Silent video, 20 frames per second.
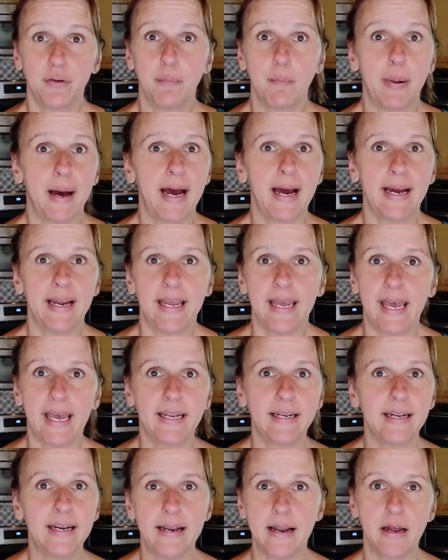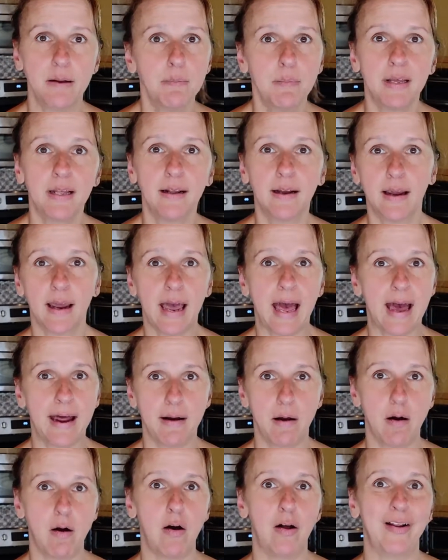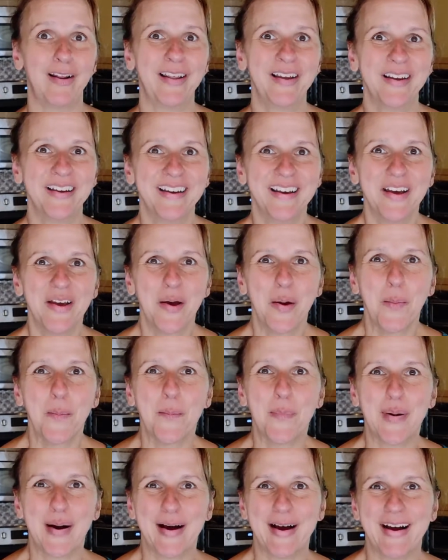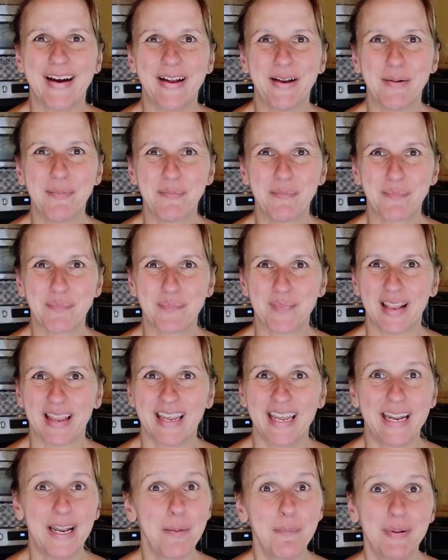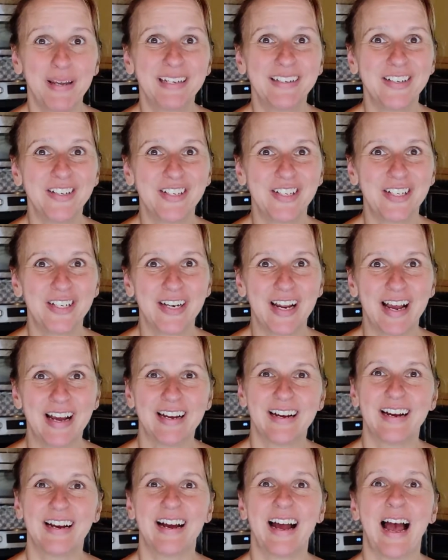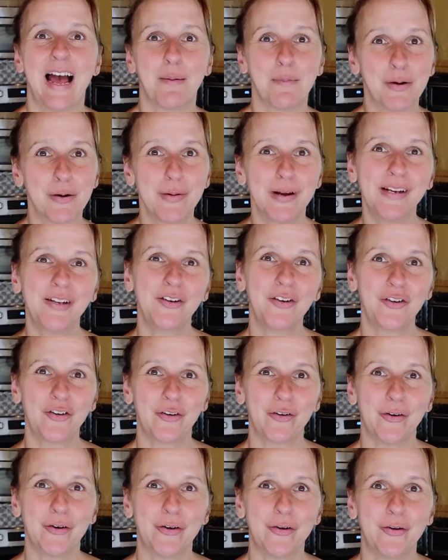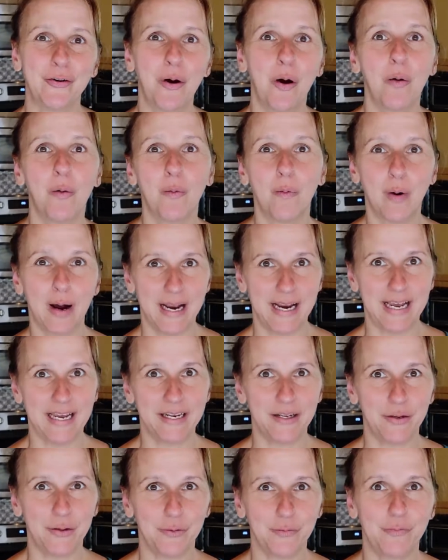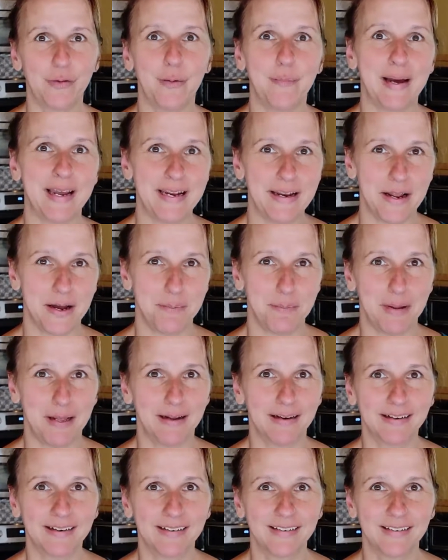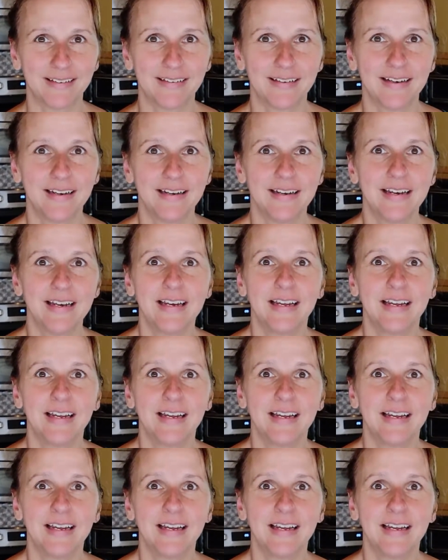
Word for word: even buy any nut milk at all. But in a pinch, I'm going to show you what I do for my nut milks.